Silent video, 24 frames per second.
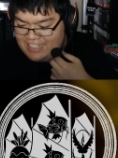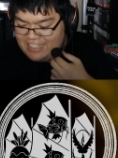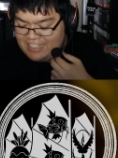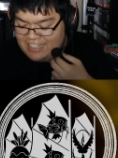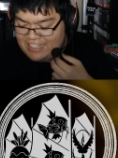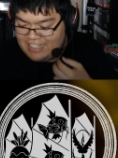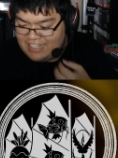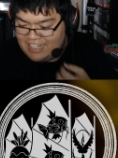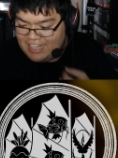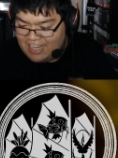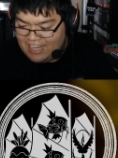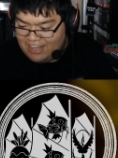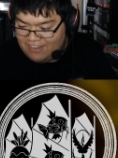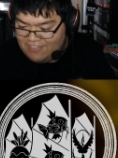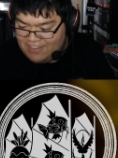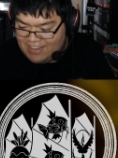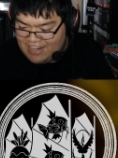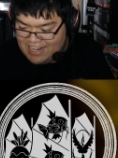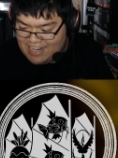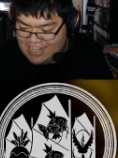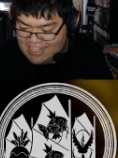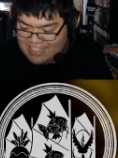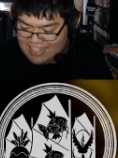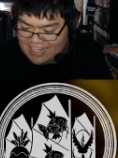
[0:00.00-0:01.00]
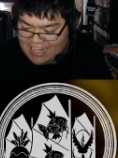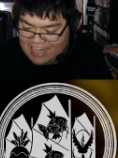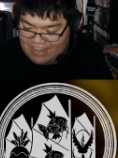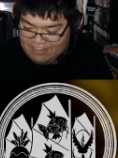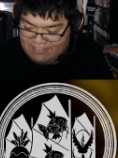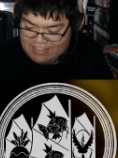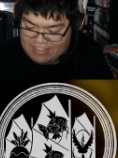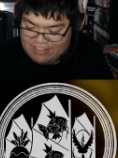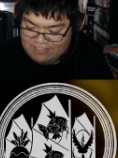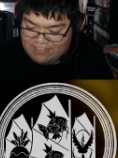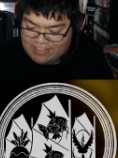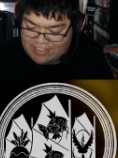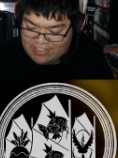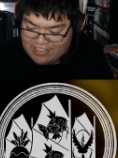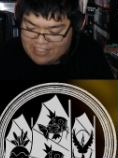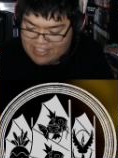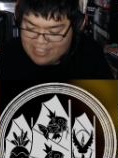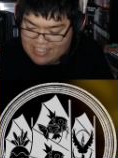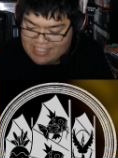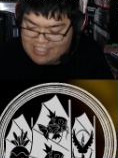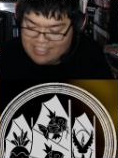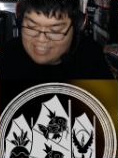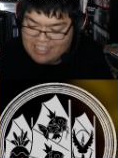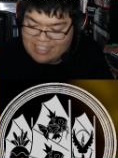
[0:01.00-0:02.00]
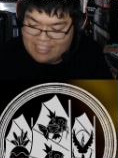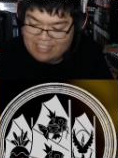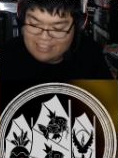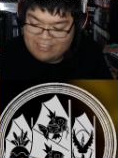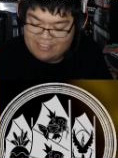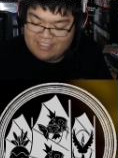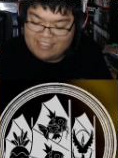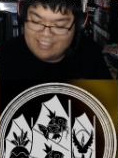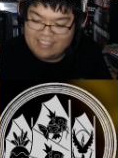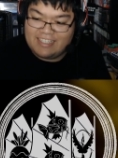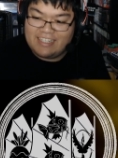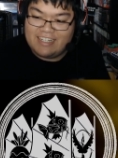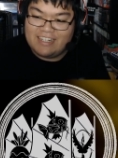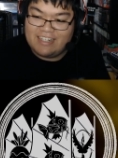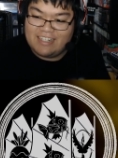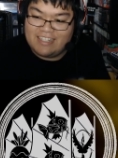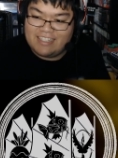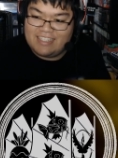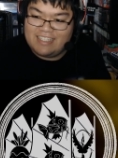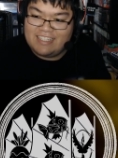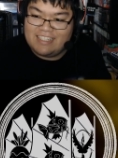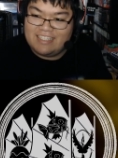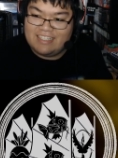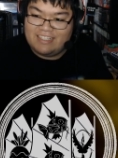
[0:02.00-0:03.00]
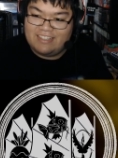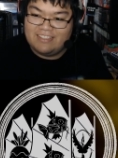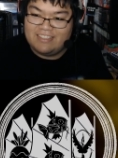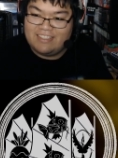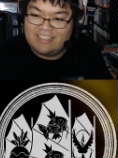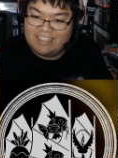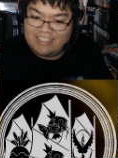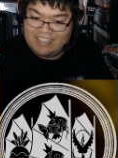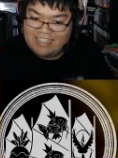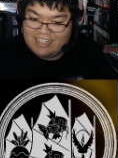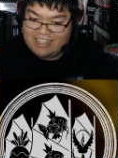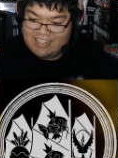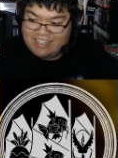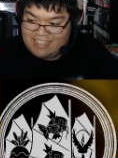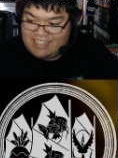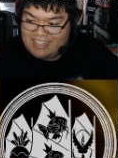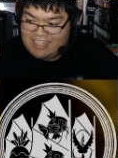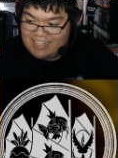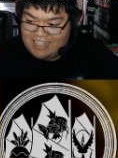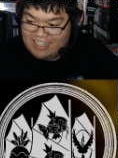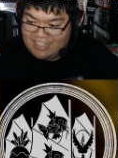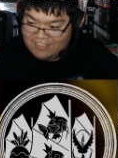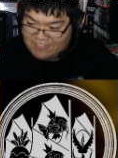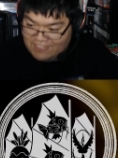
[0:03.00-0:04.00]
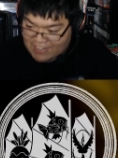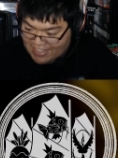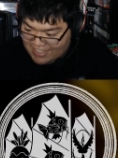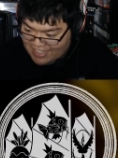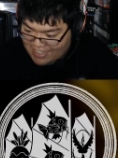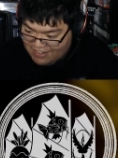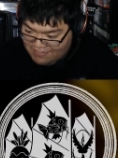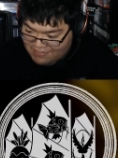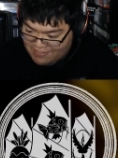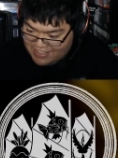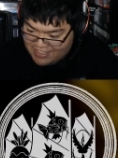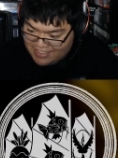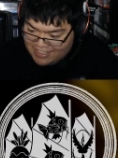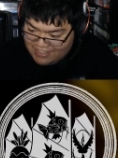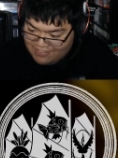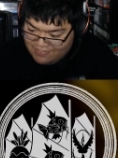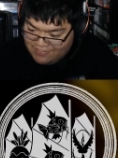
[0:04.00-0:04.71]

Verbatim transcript: How many times am I gonna see an Alter, Guillot Alter Guillotina in my lifetime?